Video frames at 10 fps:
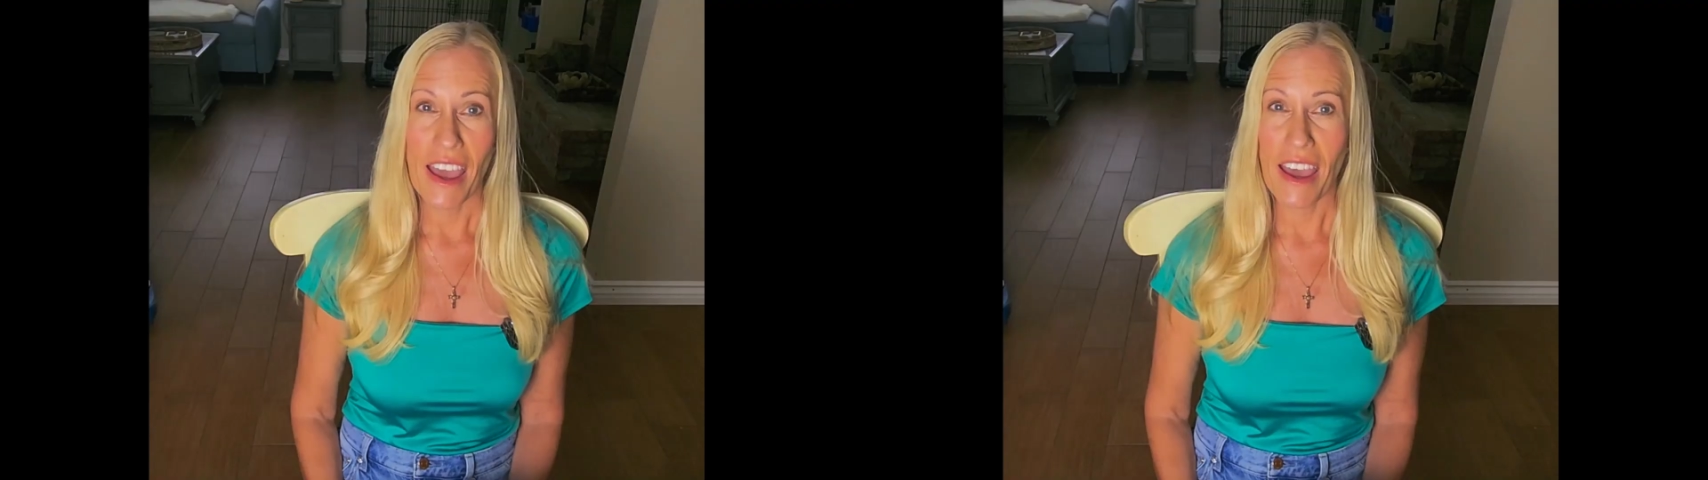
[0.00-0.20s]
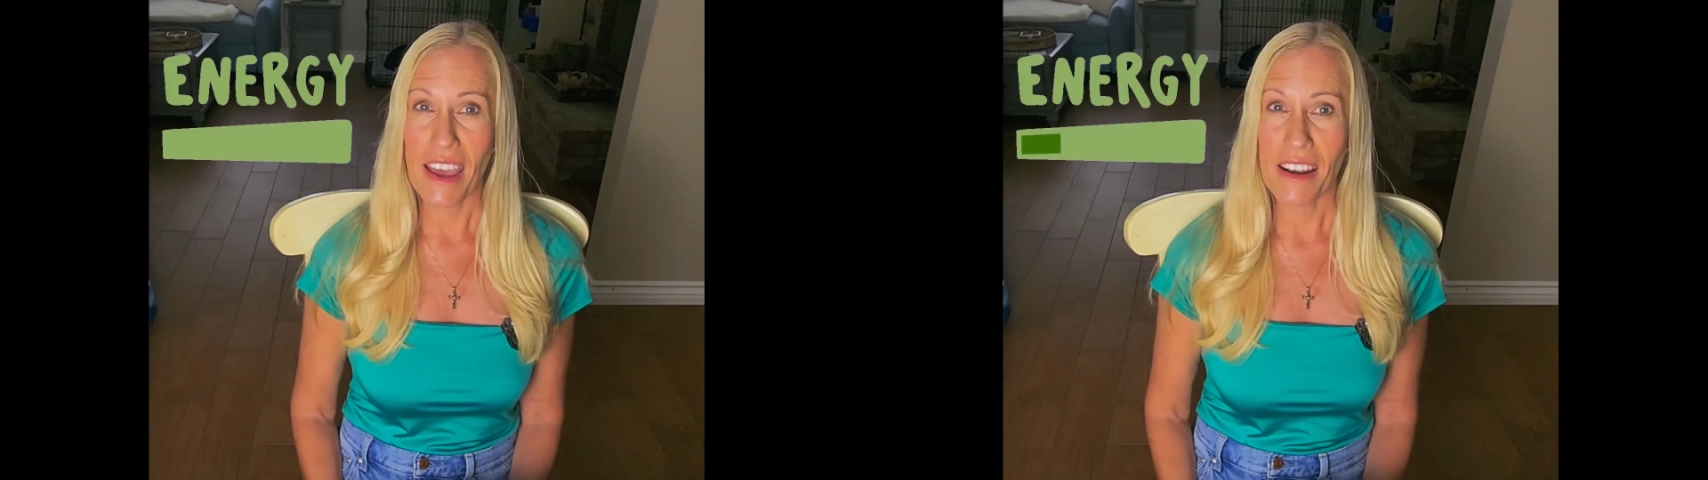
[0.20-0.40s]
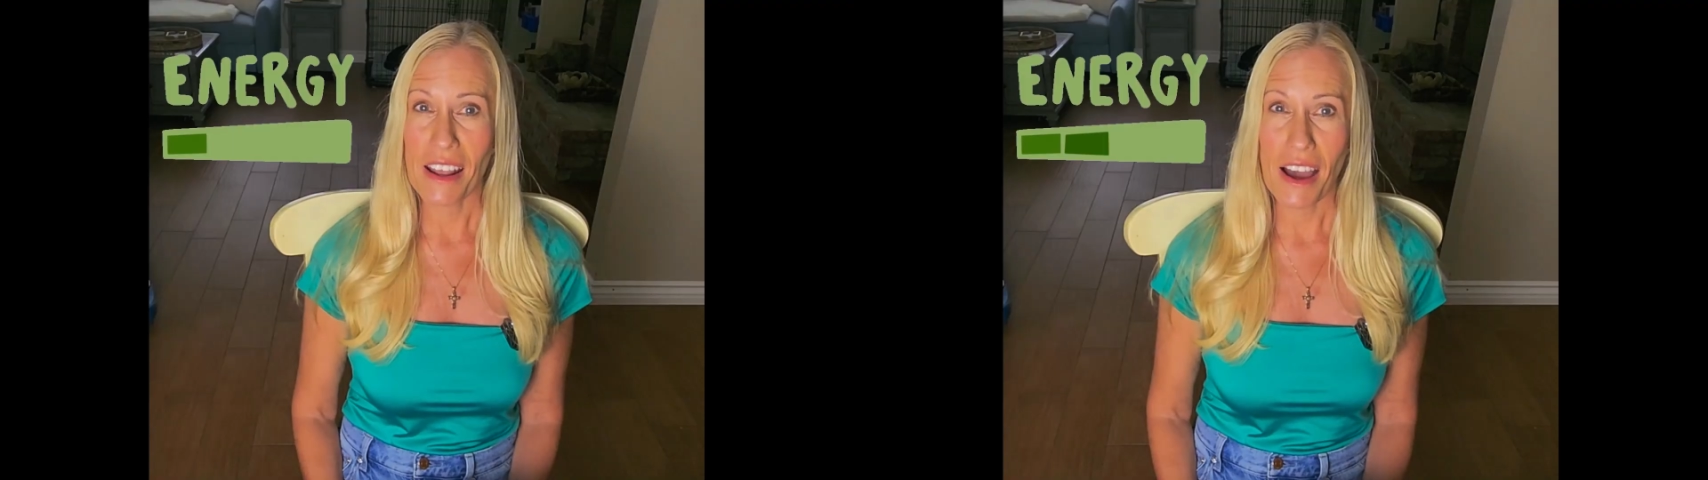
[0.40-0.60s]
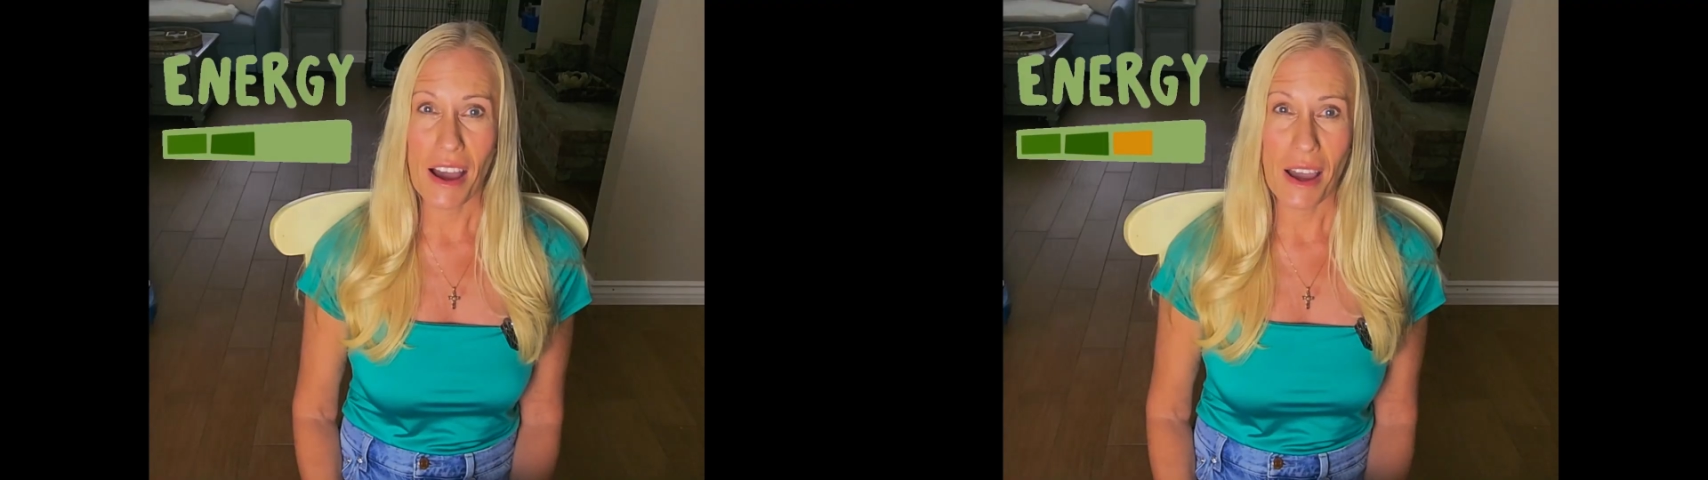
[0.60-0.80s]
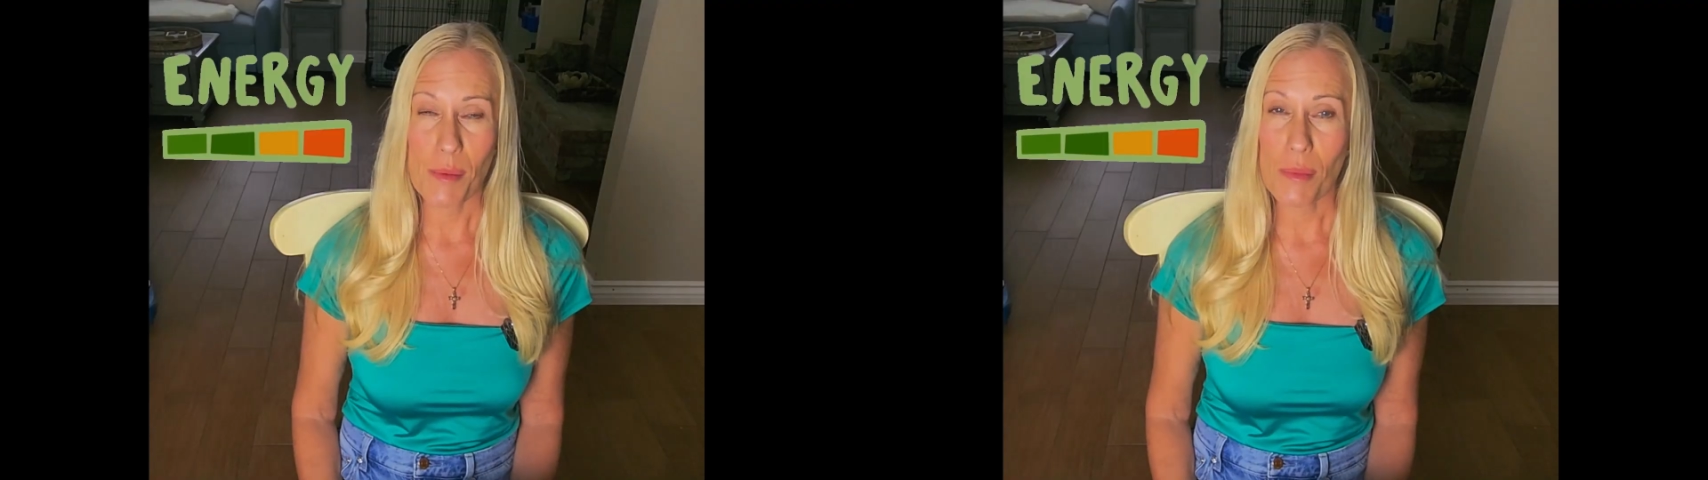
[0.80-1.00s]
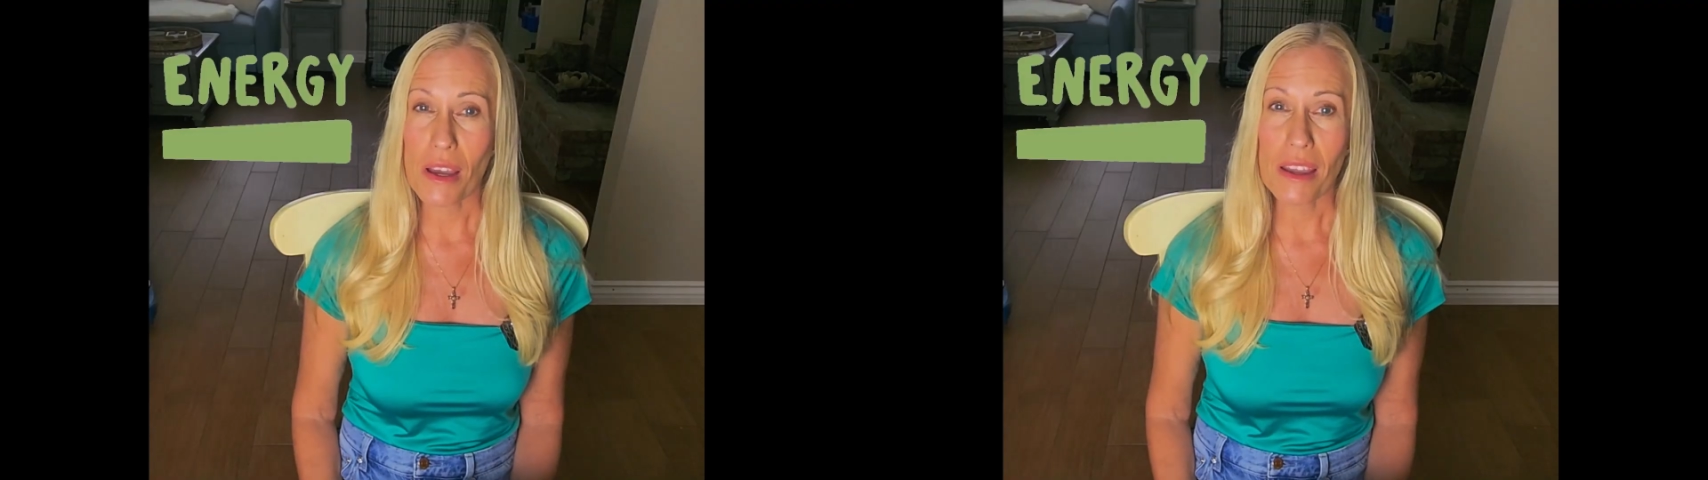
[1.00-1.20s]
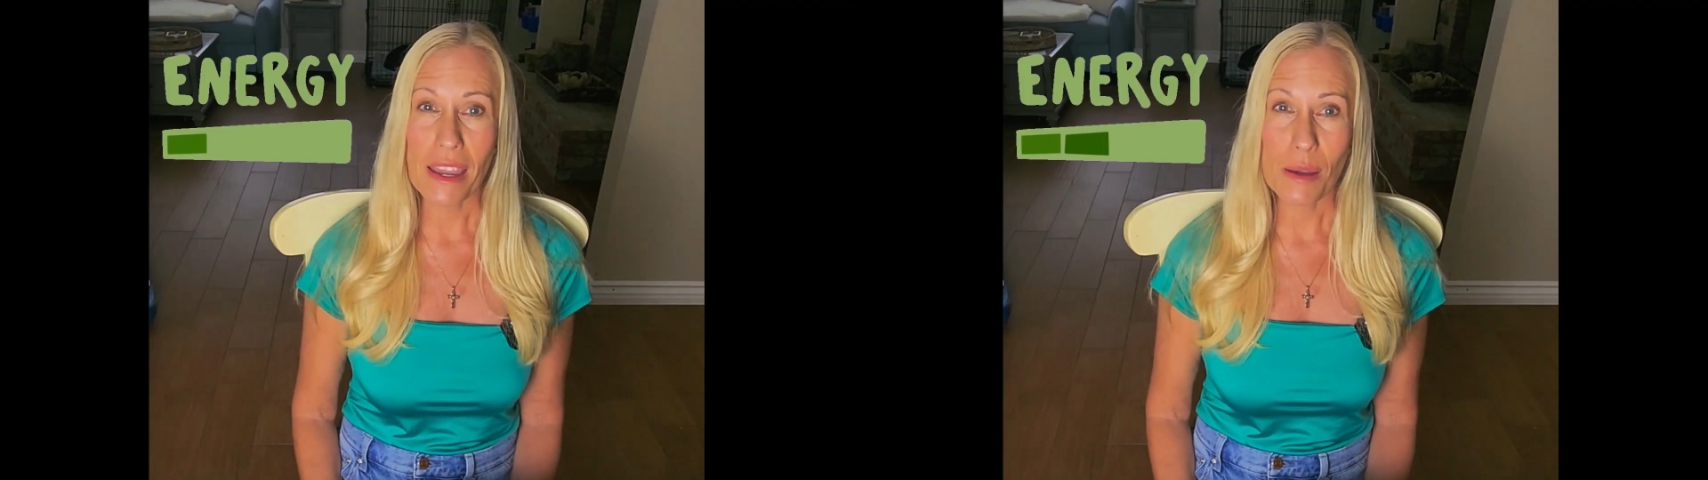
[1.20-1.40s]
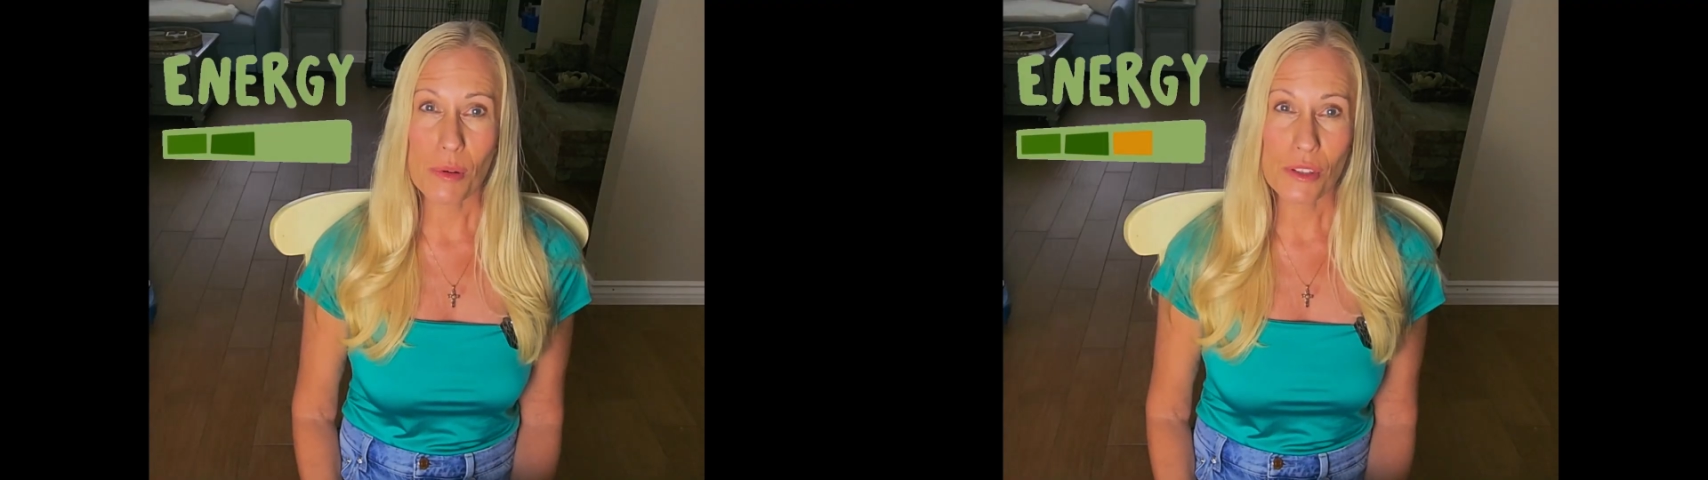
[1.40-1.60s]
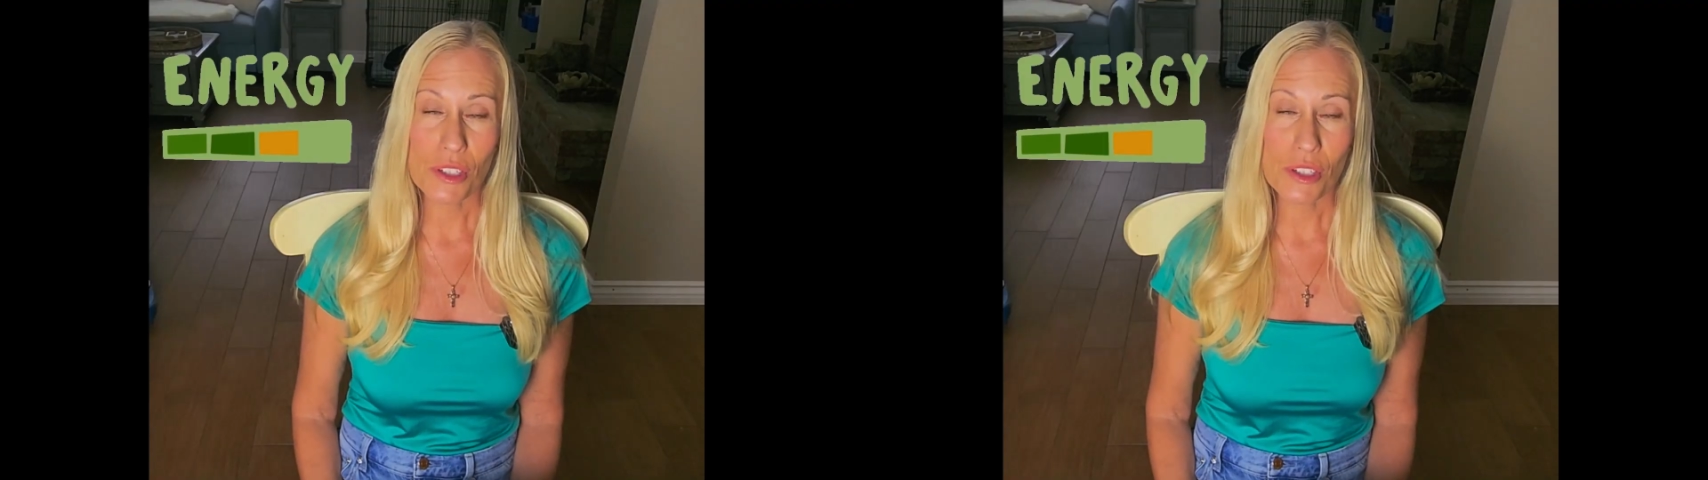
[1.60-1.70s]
and I'm able